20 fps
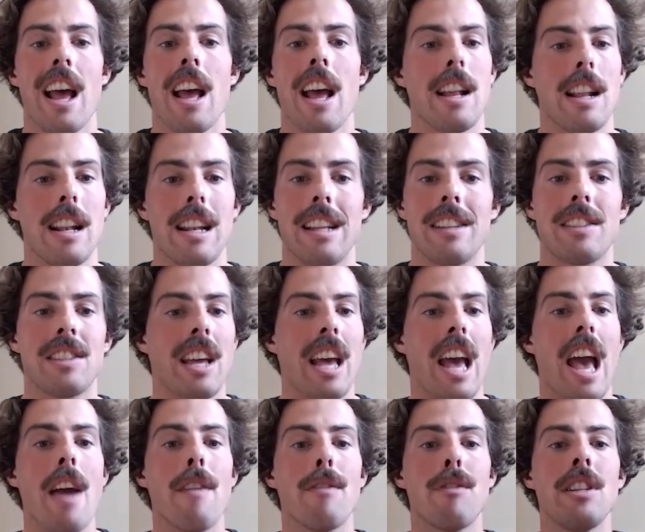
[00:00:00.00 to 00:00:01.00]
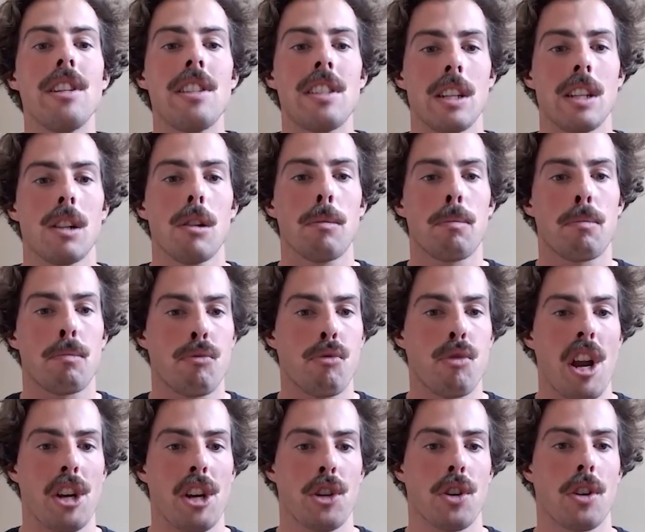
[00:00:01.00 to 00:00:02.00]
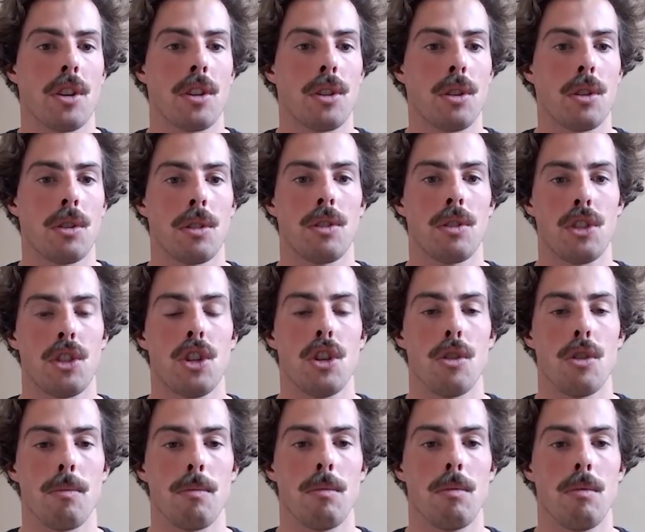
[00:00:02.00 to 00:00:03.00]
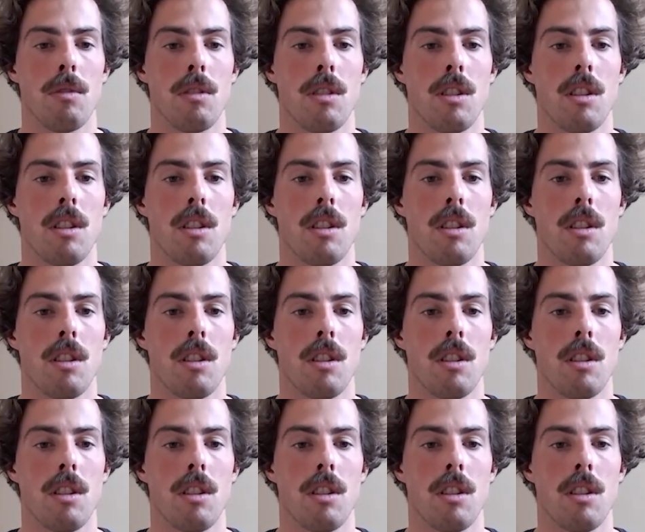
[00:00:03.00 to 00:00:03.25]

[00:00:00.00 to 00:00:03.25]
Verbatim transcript: and eh, let's say every single pressure to consume